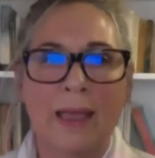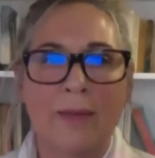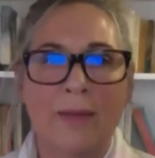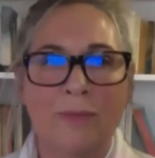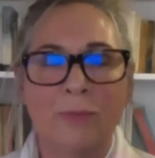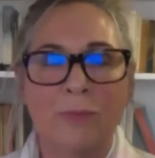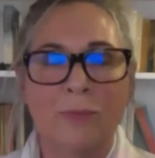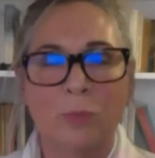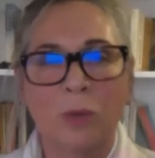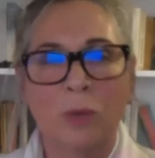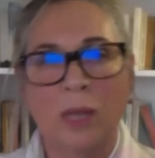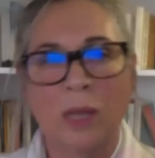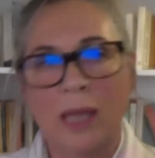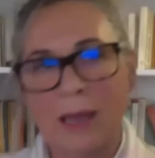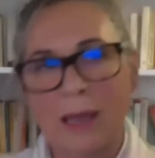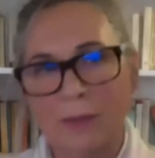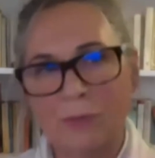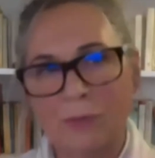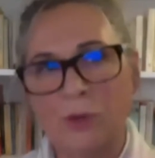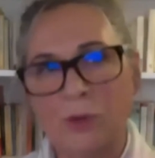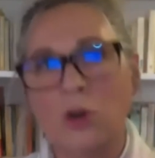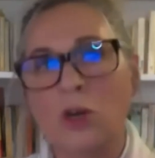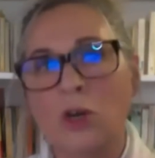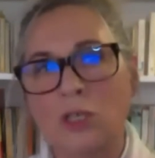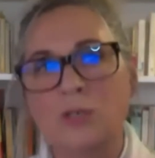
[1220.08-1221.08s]
we have
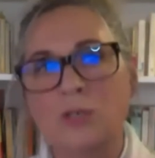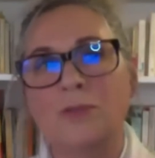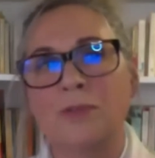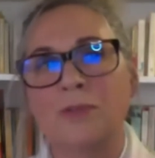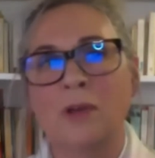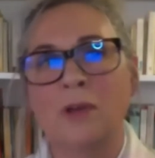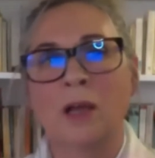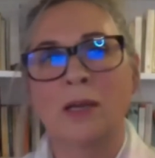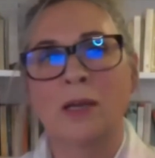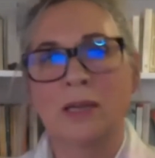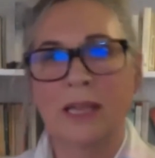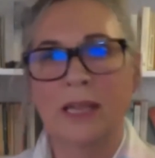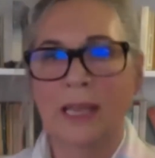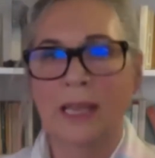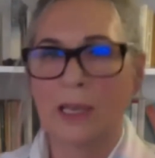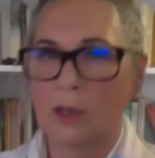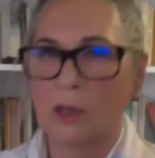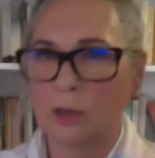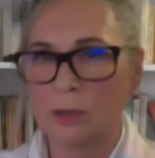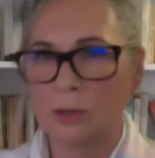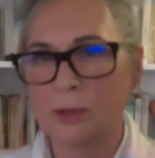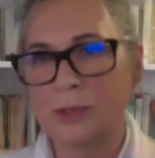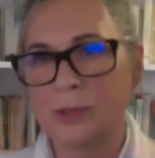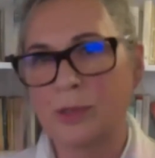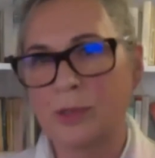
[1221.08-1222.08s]
not found
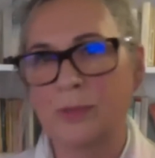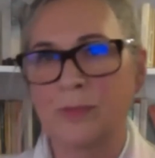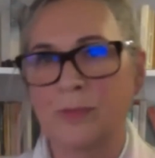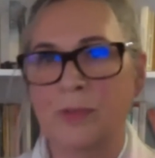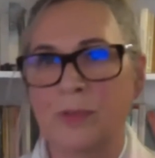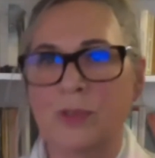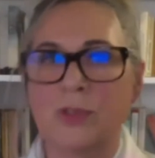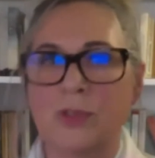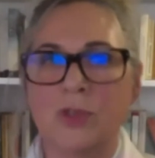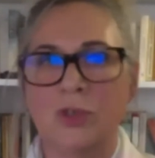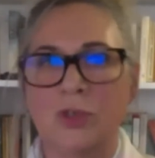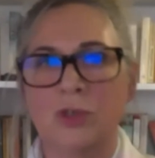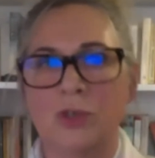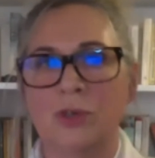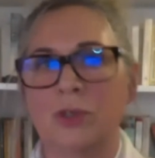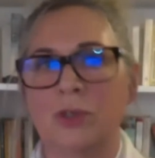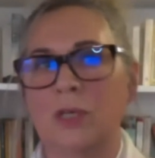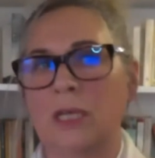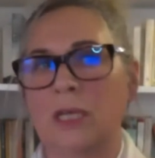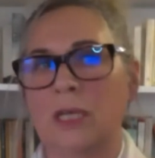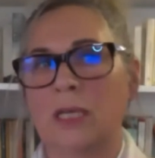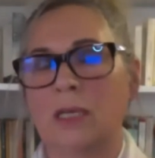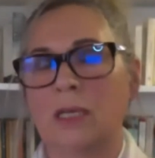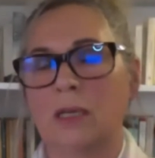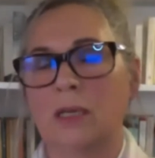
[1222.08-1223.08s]
echoes of this
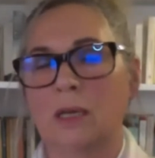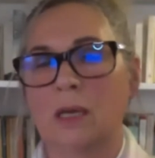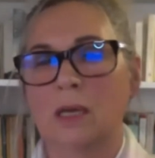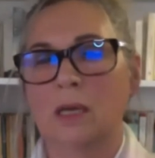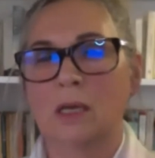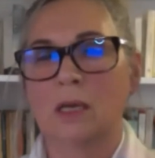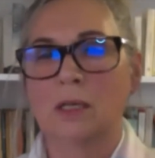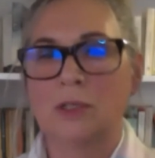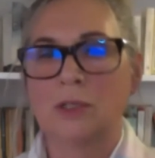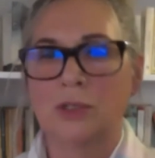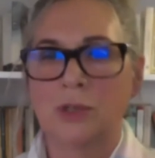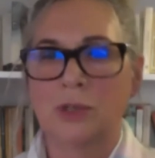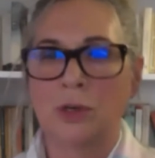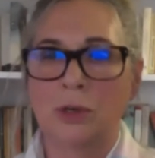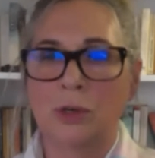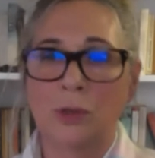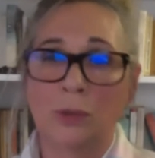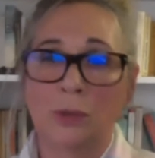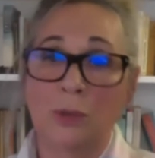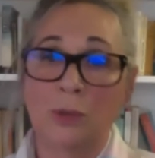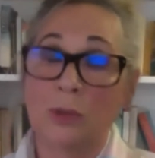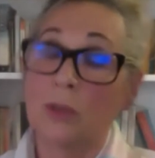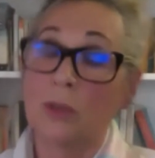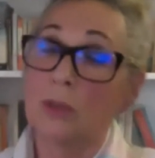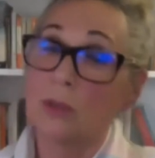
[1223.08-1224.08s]
journey.
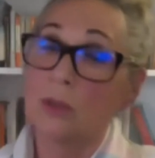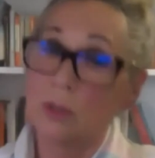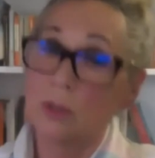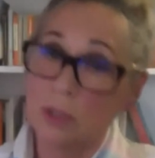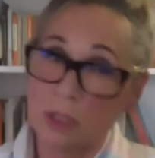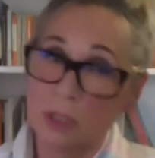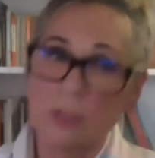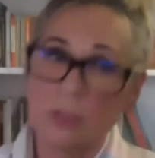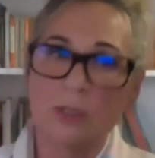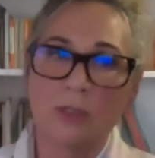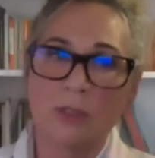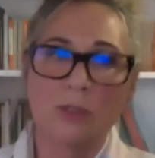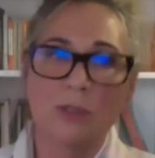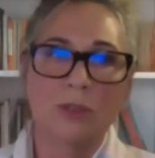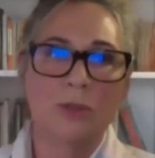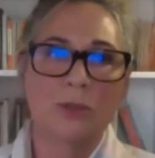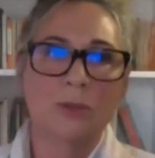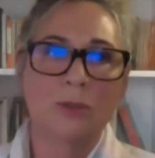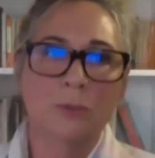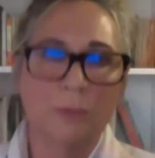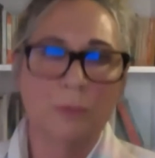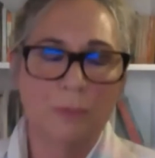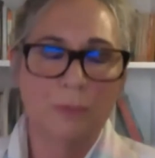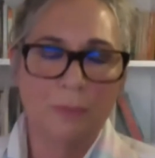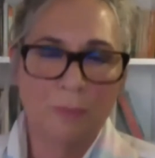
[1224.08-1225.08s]
So just
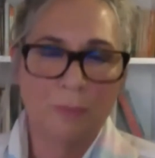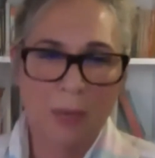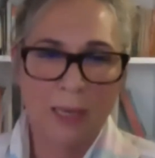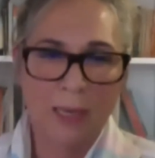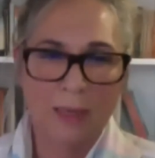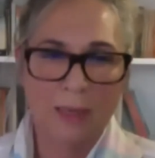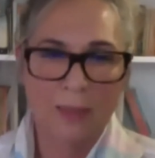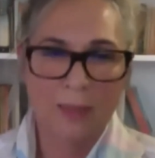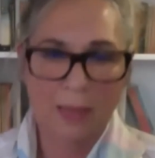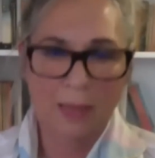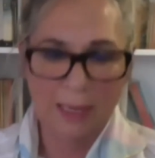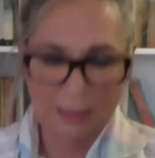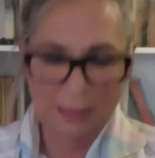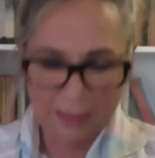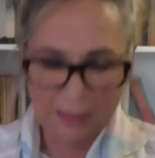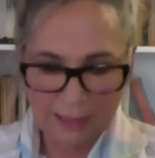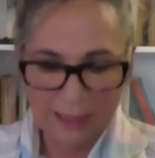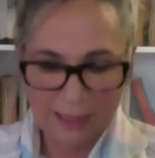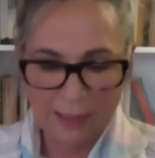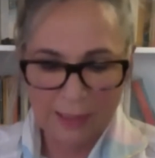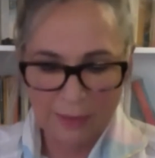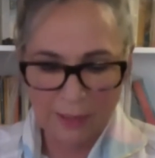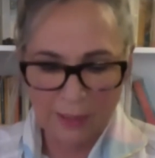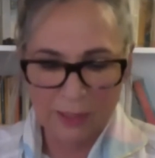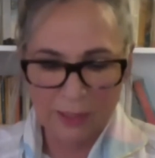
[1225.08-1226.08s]
to make that
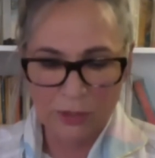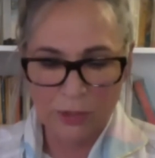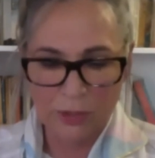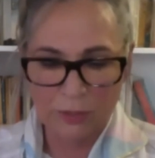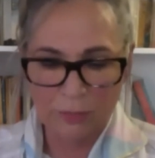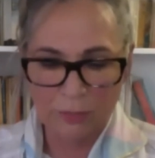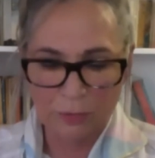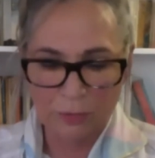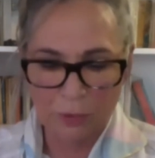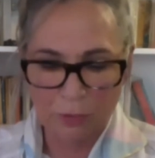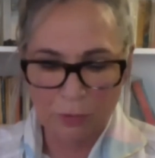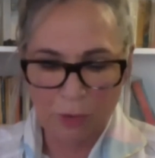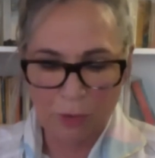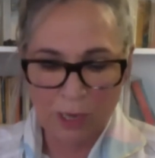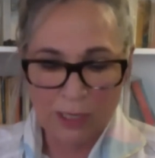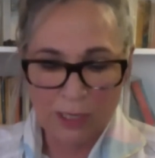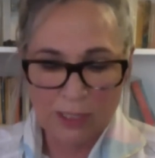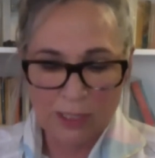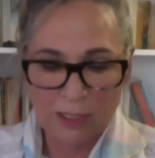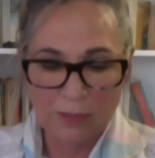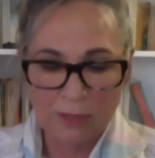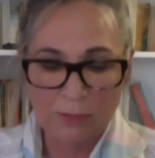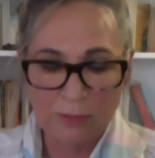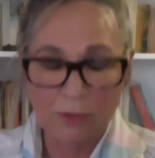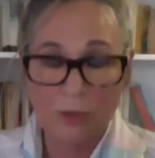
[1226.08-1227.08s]
clear, that if you're
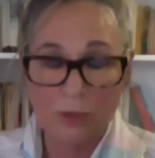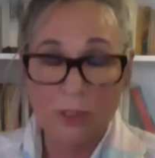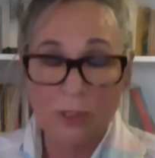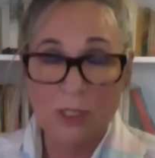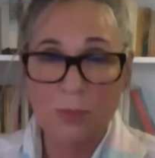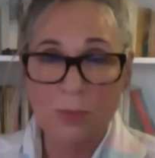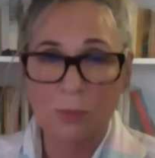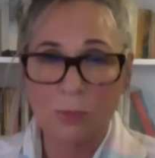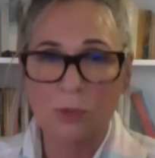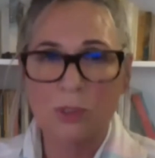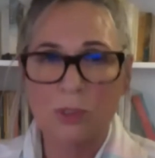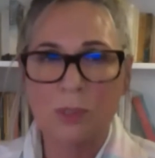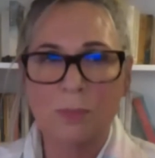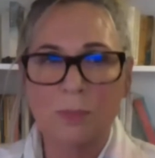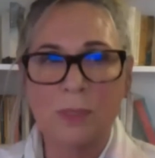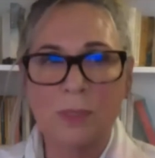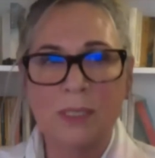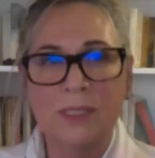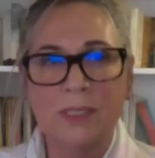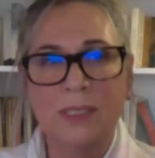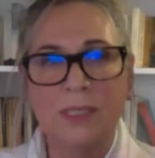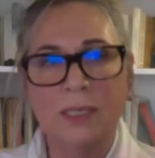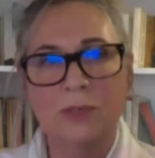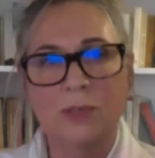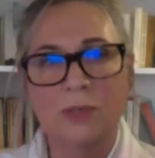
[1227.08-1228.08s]
writing a very small
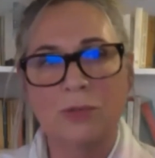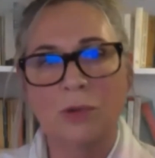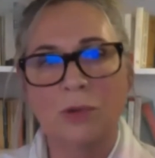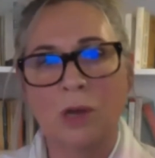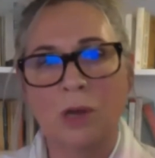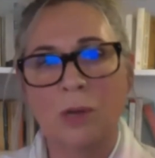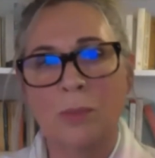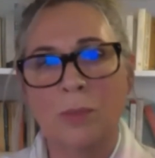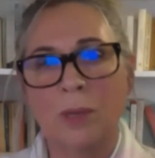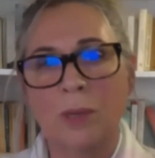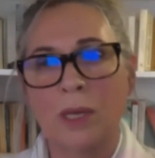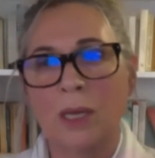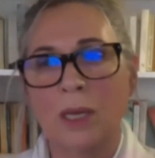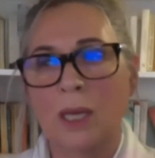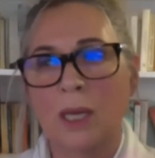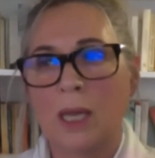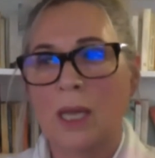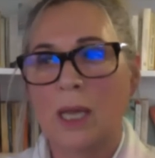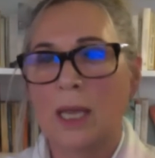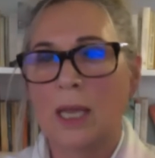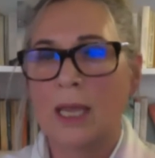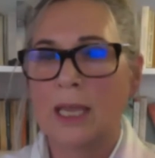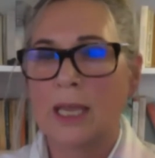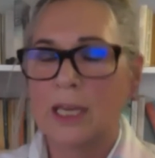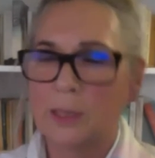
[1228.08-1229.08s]
domestic drama,
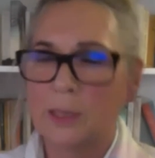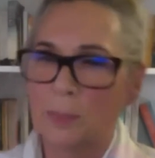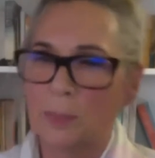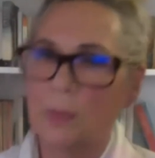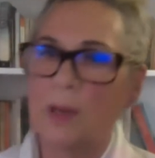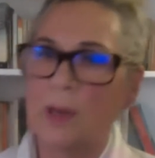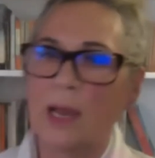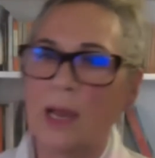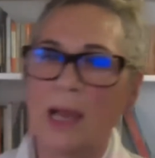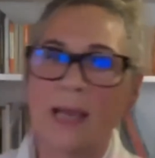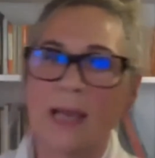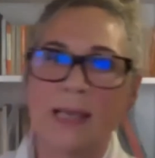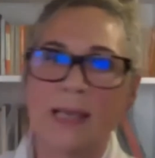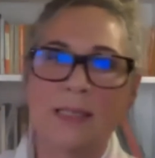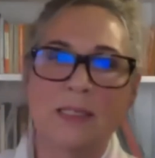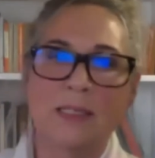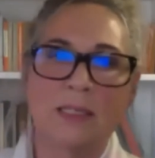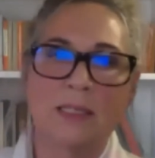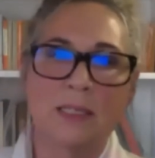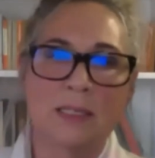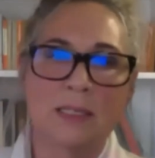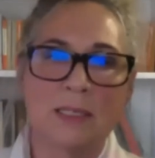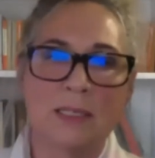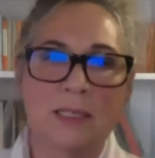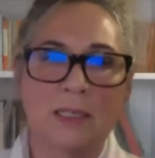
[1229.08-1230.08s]
it applies
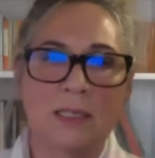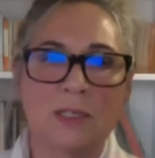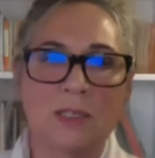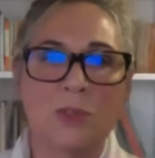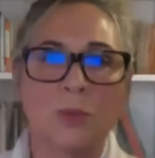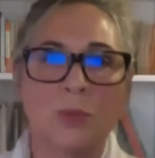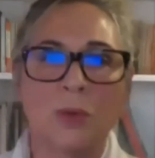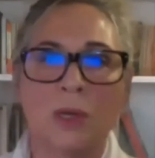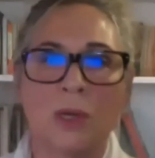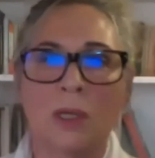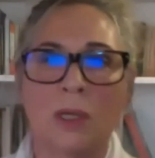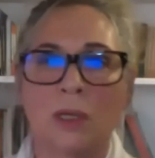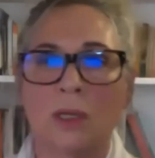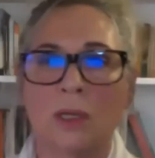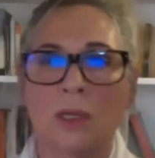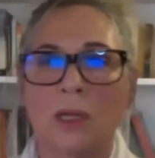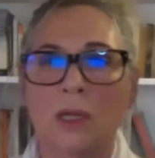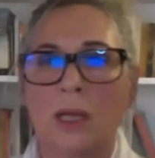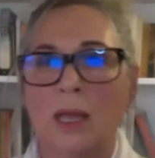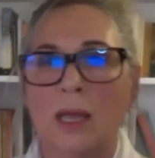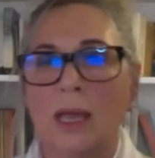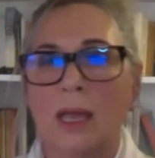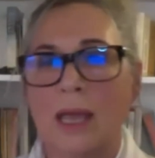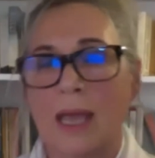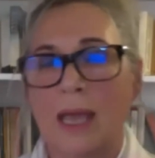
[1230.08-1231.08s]
just as well
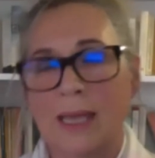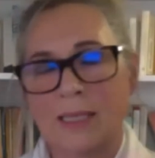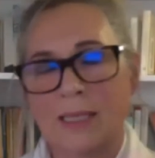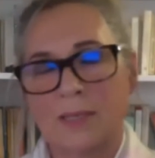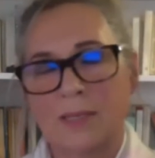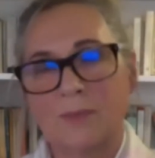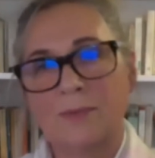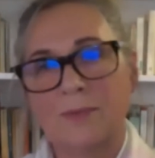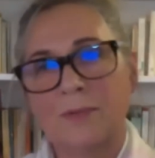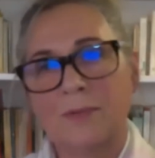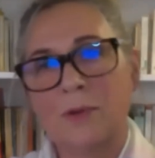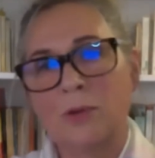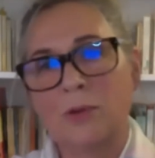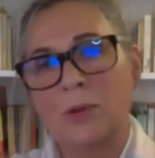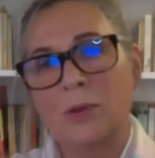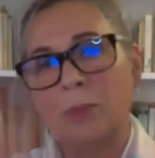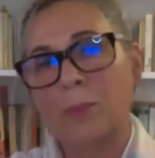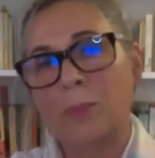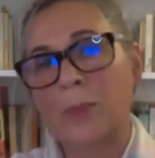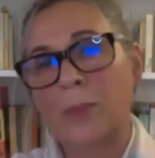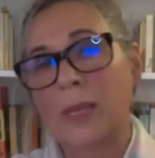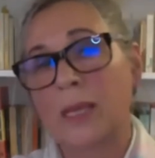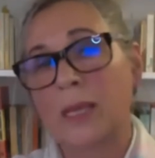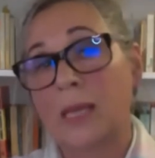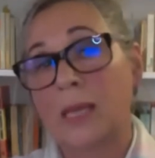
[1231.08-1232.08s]
as a very
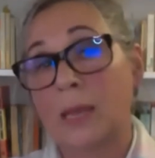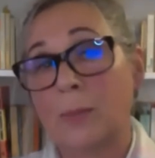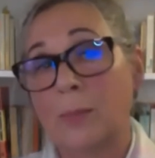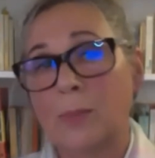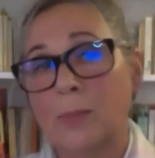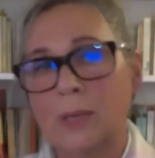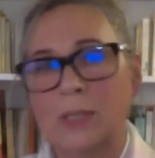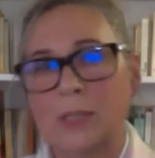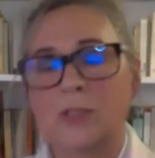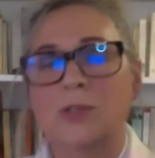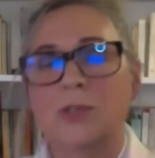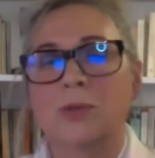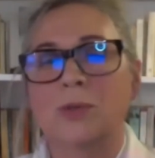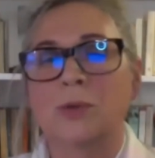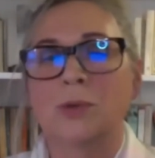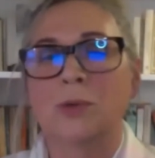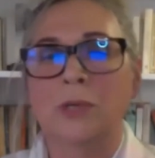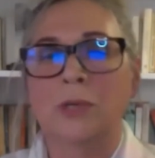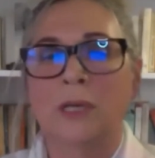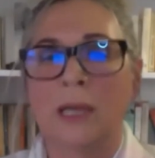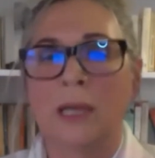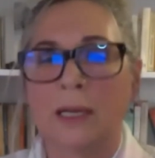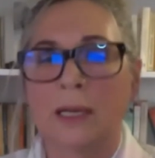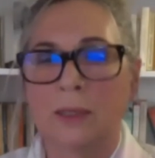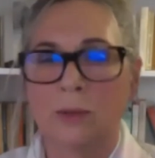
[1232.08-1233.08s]
big epic story
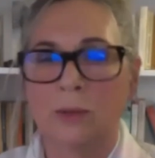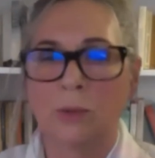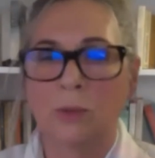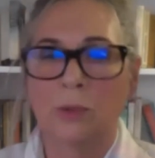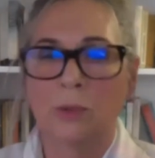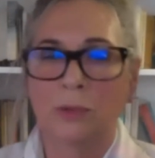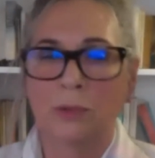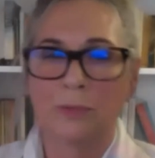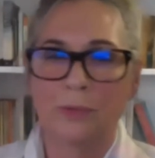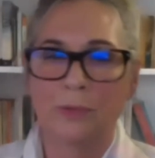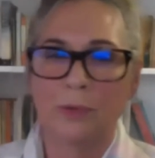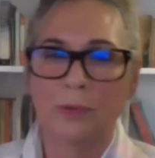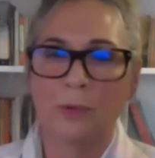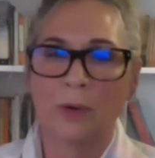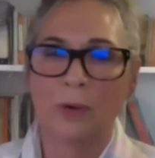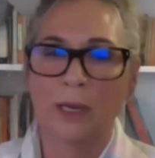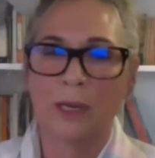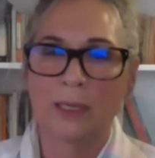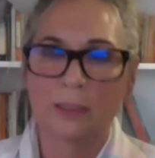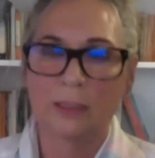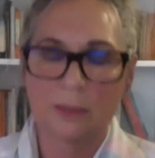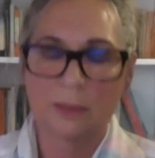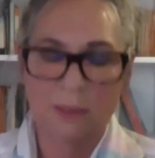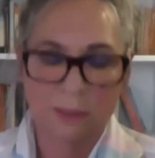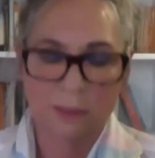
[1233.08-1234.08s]
like Lord of the
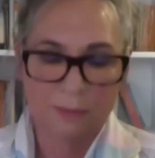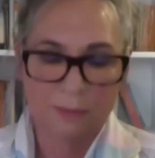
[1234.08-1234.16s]
Rings.